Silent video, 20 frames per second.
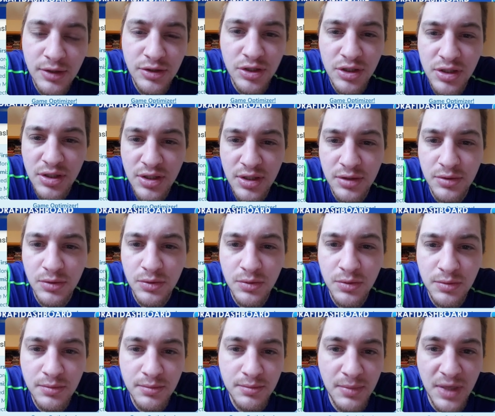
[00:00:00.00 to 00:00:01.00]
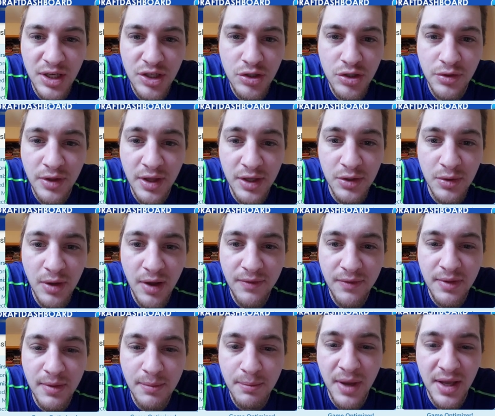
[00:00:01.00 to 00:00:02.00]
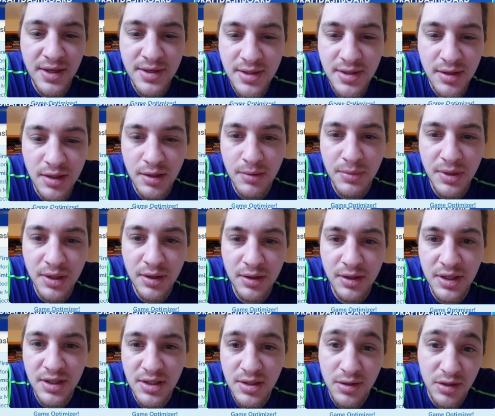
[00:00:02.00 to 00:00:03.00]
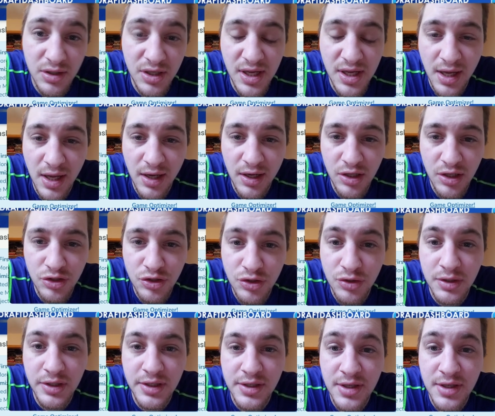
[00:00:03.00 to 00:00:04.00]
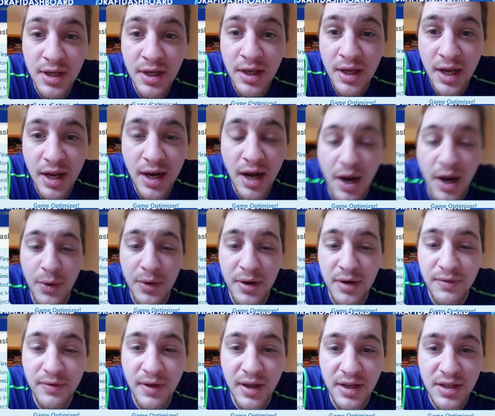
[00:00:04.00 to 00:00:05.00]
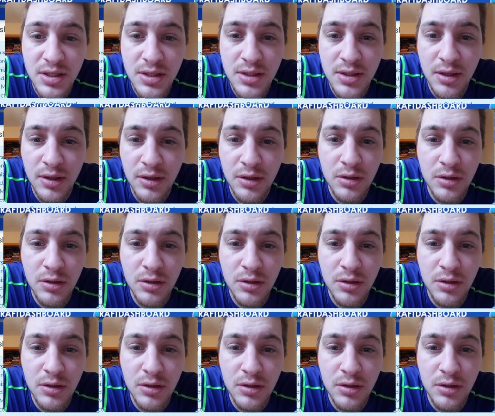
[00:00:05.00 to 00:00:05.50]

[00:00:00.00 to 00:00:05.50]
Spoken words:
just to make sure that you have the best of the abilities, looking at injuries and how it affects